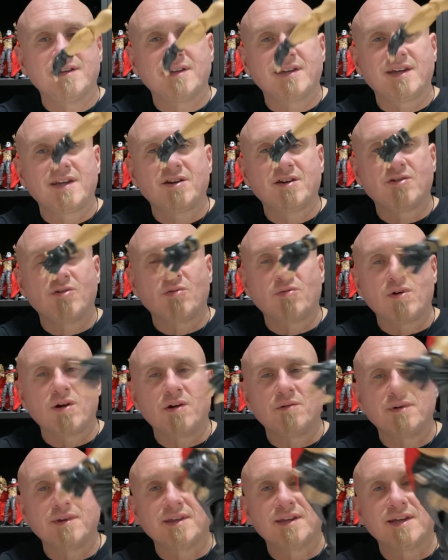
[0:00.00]
Can't go
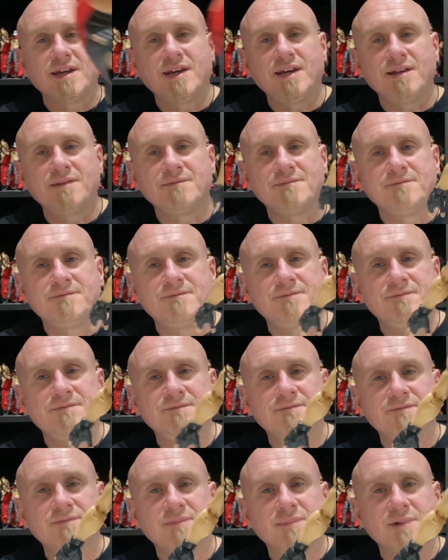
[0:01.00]
wrong with that.
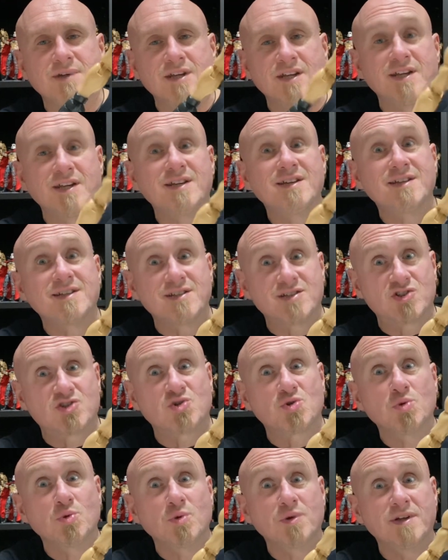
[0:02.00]
It is
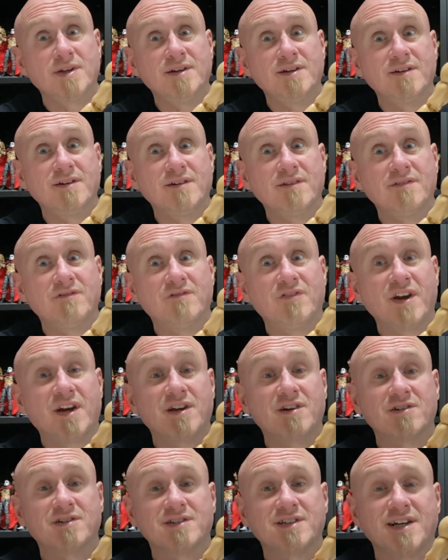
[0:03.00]
truly
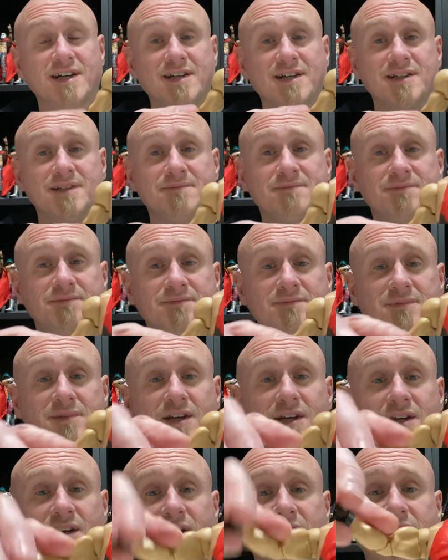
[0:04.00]
Vader time.
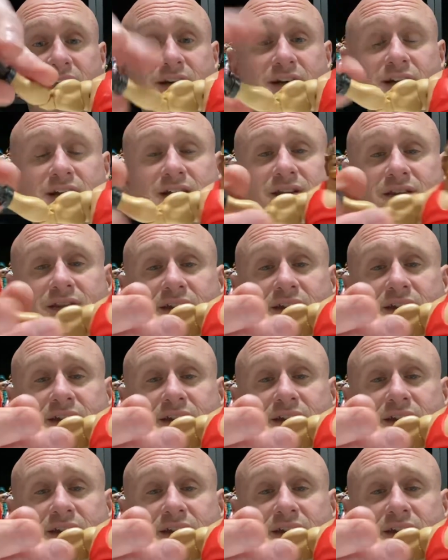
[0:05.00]
And